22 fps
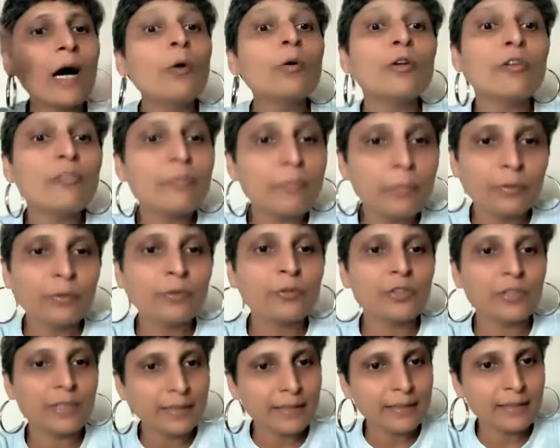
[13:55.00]
out of
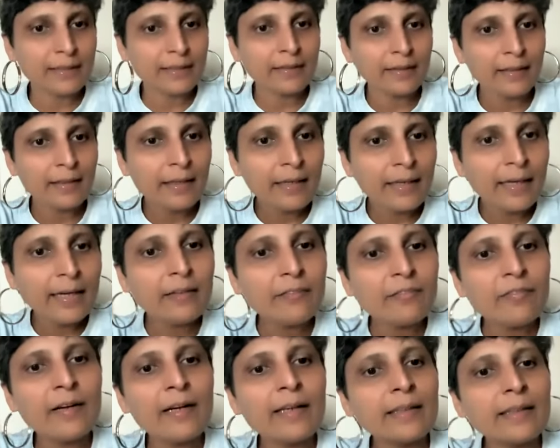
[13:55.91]
puducherry
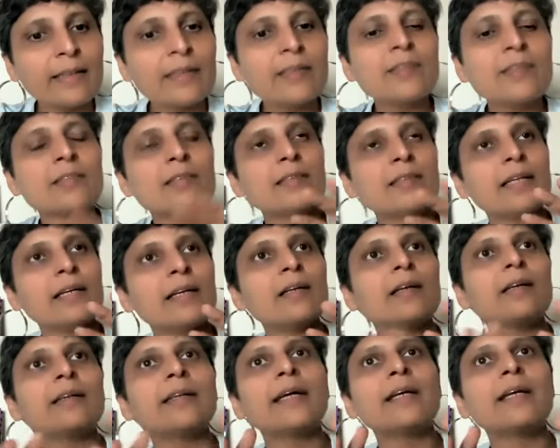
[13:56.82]
in fact there is there
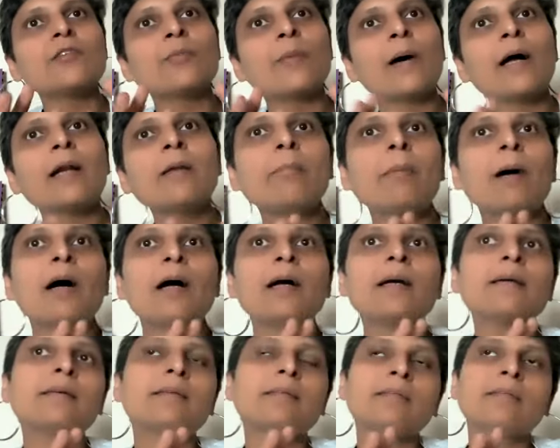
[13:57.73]
are there is one
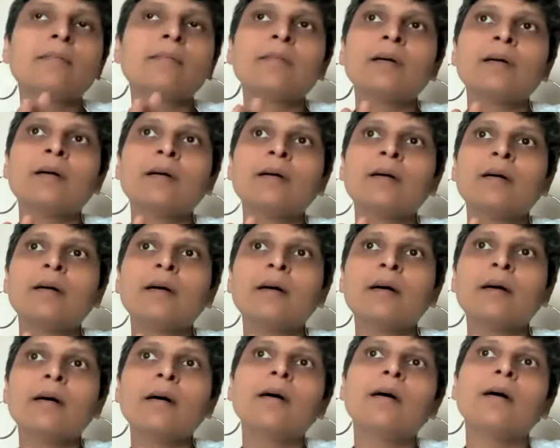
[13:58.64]
part
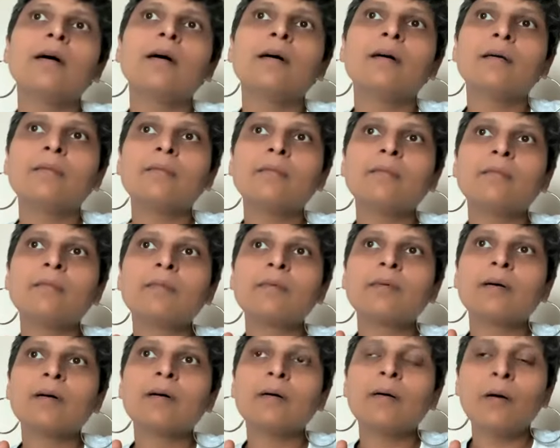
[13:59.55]
uh,
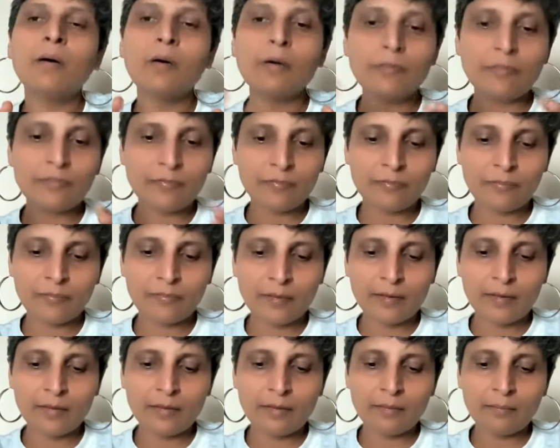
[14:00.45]
of
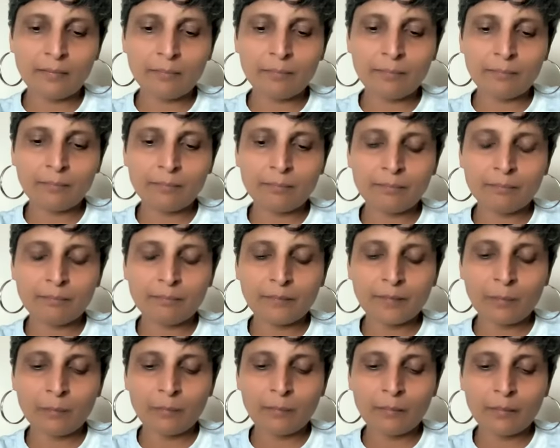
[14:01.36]
uh,
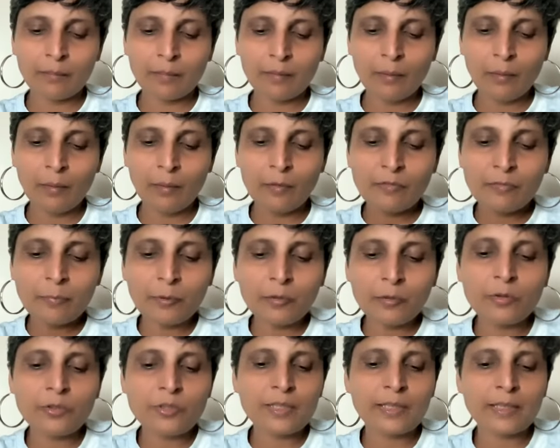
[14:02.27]
of
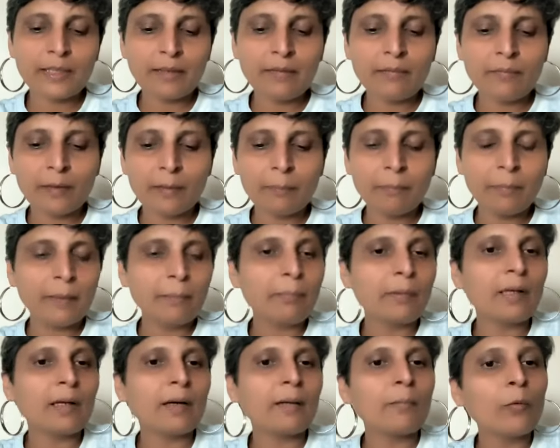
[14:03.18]
puducherry where
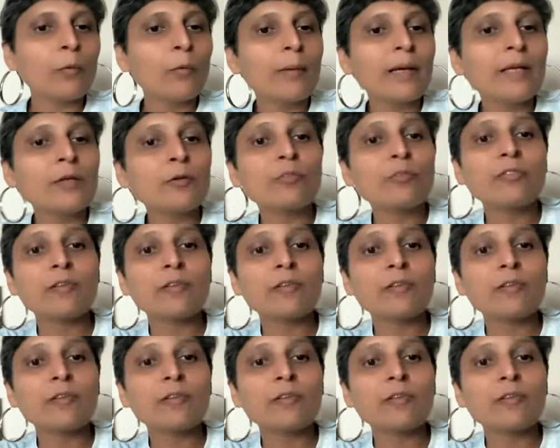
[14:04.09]
people are moving to